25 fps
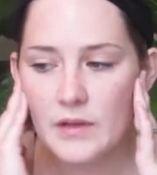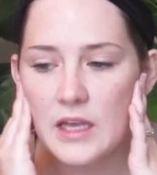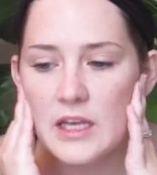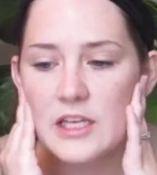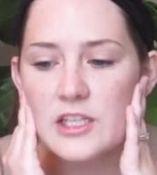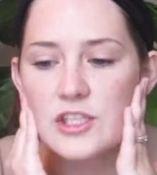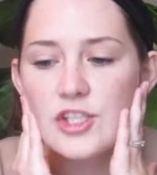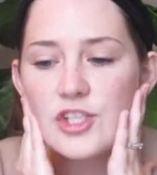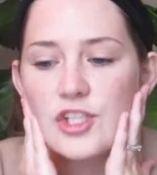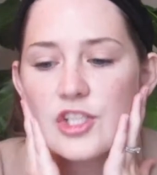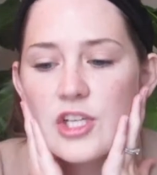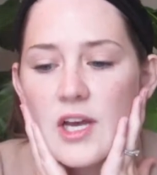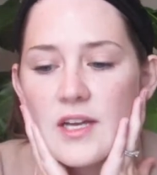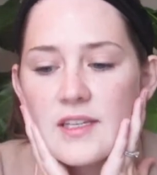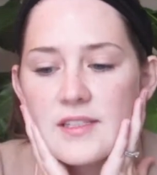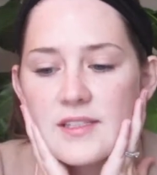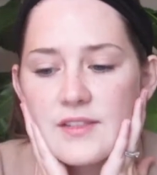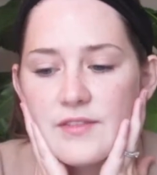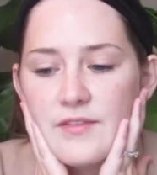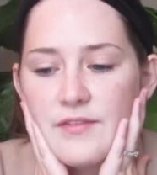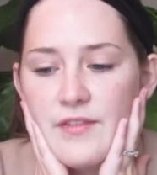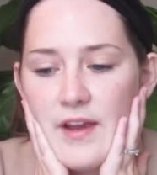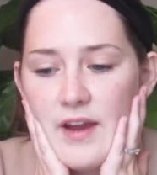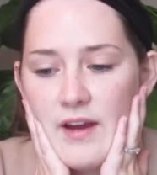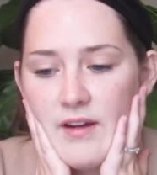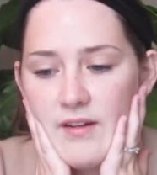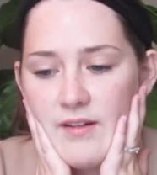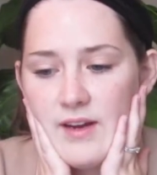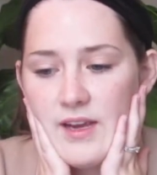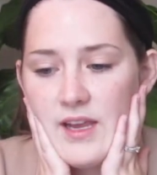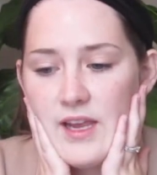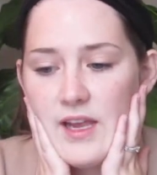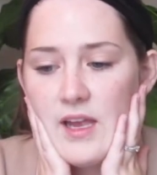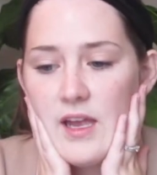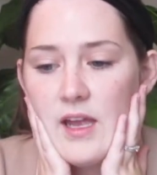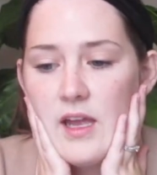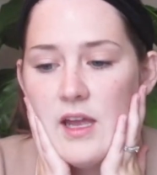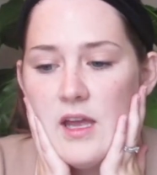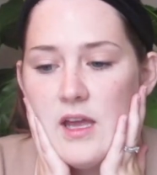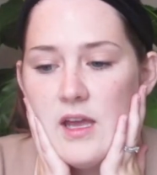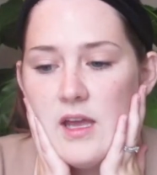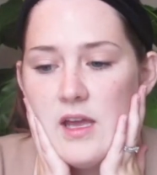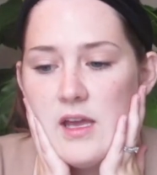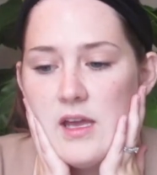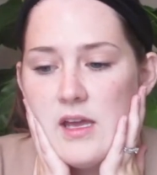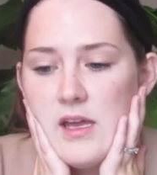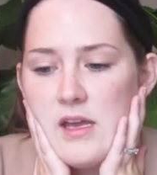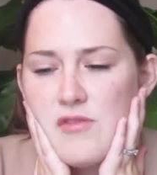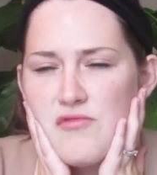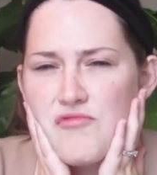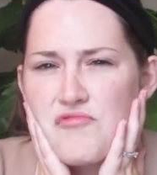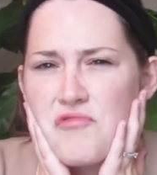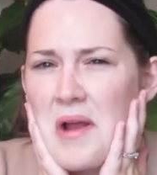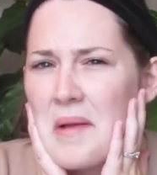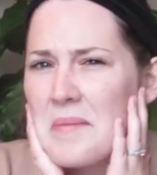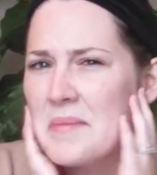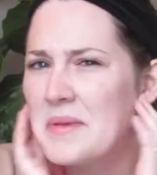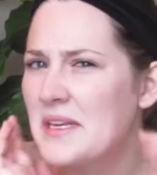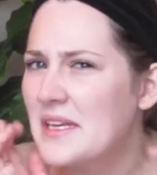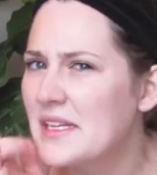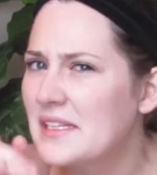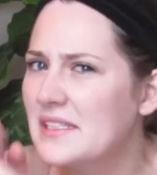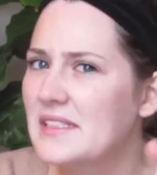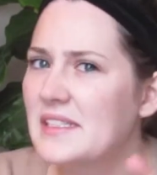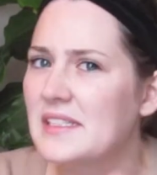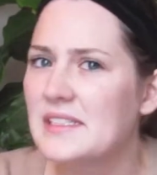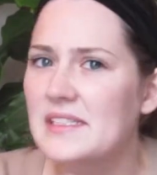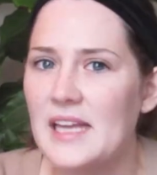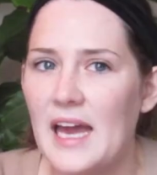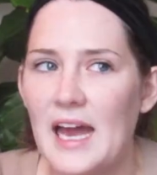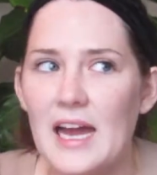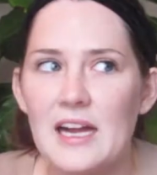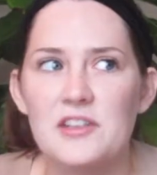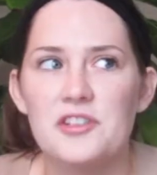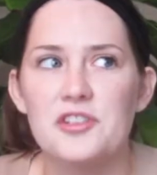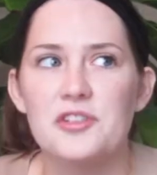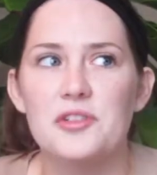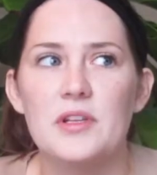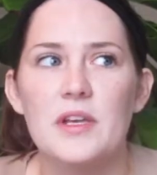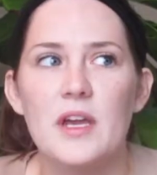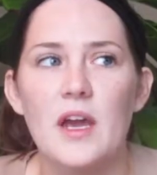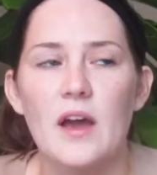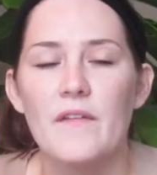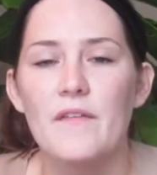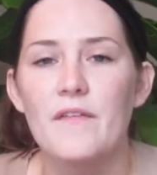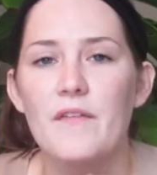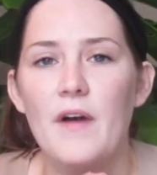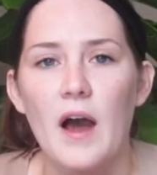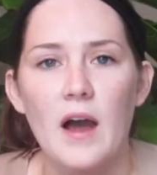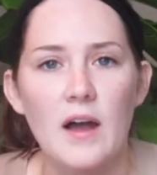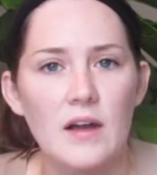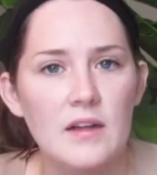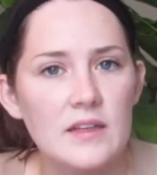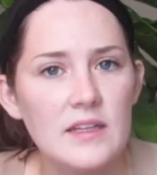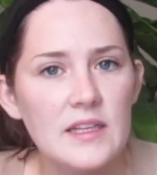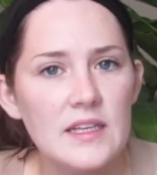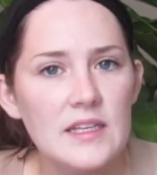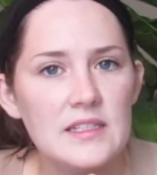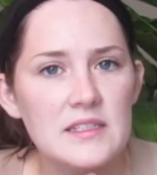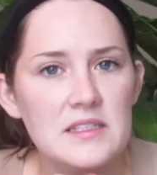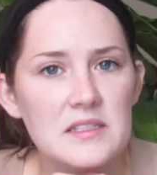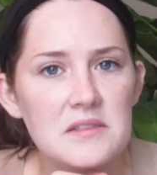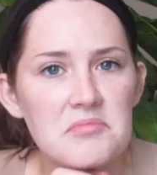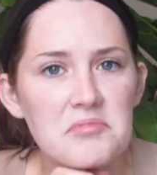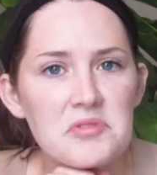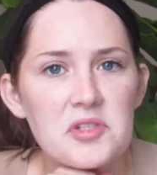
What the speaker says: It's just very reminiscent, actually, of Uglies.